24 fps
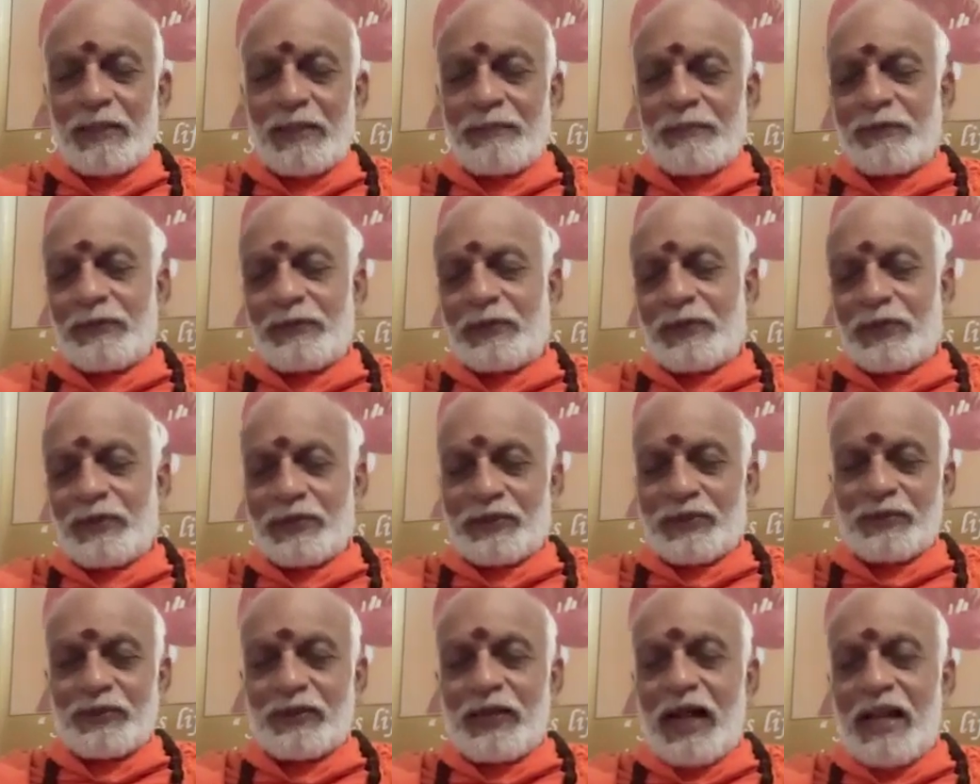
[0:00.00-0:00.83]
up
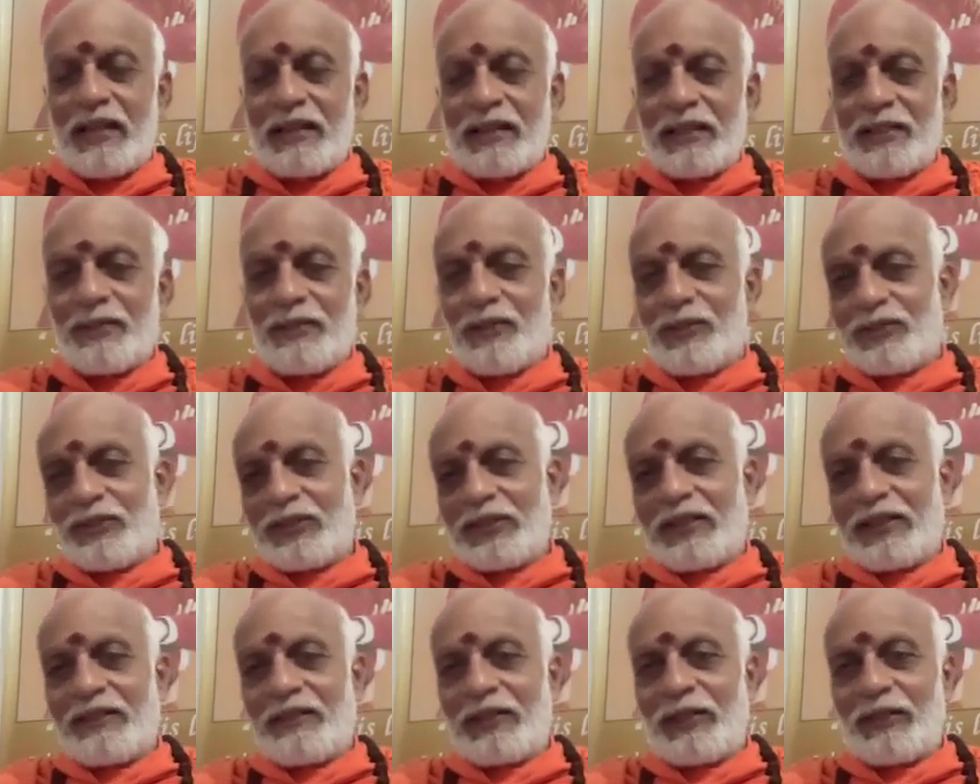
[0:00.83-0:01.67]
was Gandhi was
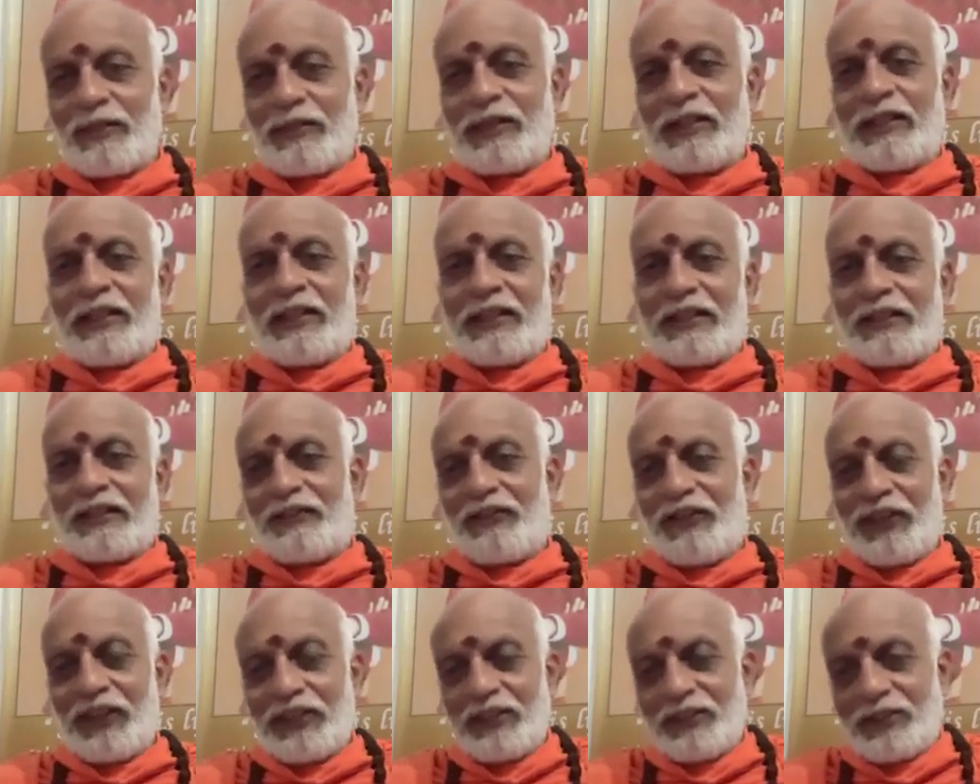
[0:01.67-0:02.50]
one of the
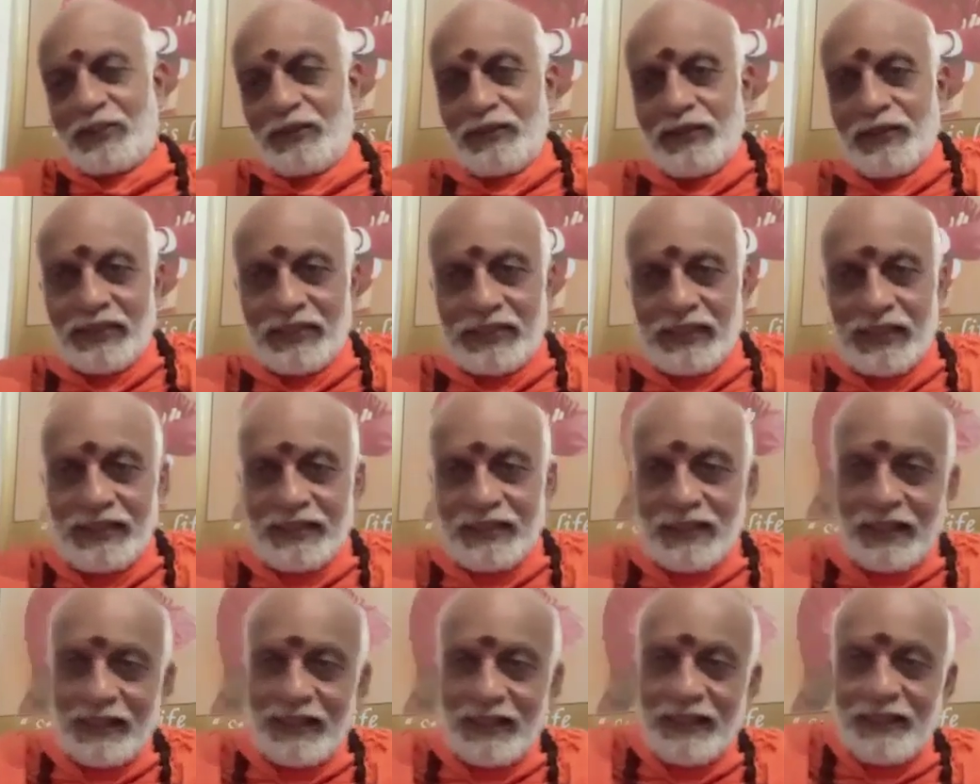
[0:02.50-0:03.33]
great figures of this
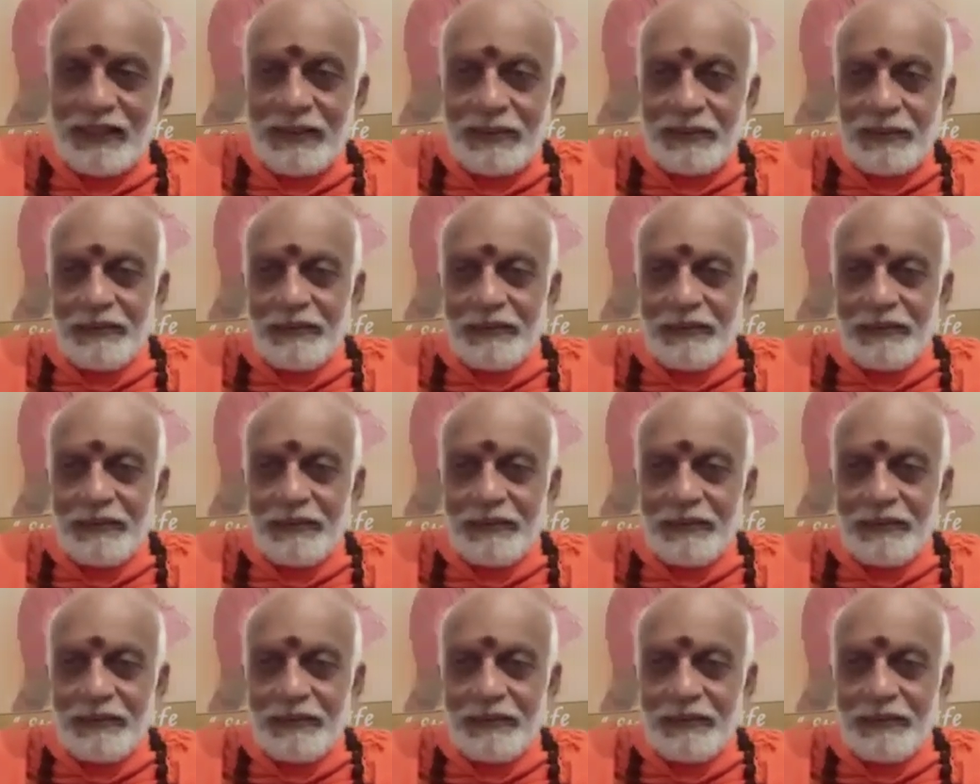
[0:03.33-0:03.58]
country.